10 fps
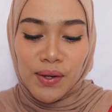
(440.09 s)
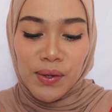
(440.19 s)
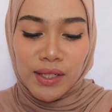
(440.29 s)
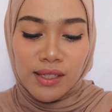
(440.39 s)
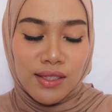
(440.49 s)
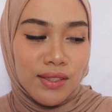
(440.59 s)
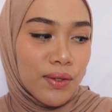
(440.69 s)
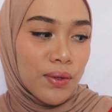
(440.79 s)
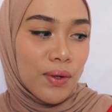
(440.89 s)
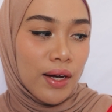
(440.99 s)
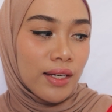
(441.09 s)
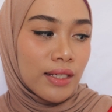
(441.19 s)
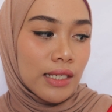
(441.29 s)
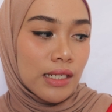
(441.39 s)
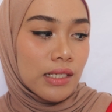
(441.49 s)
Okay, so I
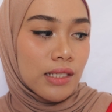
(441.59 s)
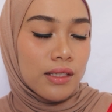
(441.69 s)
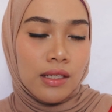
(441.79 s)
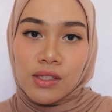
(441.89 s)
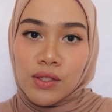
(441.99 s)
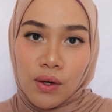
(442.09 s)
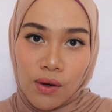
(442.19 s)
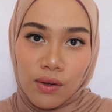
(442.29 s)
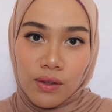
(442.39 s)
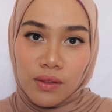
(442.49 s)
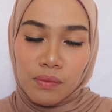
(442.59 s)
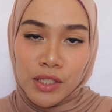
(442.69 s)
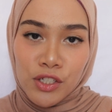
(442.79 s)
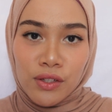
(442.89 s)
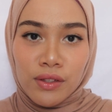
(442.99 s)
guess that's all my
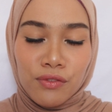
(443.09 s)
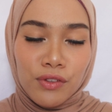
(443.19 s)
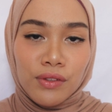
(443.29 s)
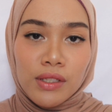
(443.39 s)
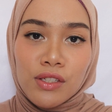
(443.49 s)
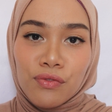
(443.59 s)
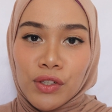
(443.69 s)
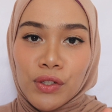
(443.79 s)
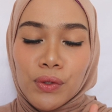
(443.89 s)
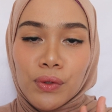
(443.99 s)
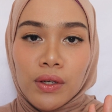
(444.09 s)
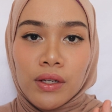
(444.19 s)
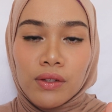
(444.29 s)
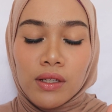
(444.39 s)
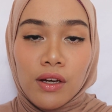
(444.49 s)
sharing for this video.
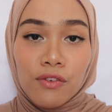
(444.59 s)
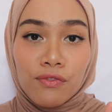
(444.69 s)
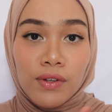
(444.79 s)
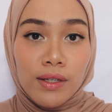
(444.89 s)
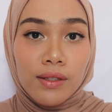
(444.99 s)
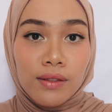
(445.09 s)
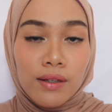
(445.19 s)
I really have fun.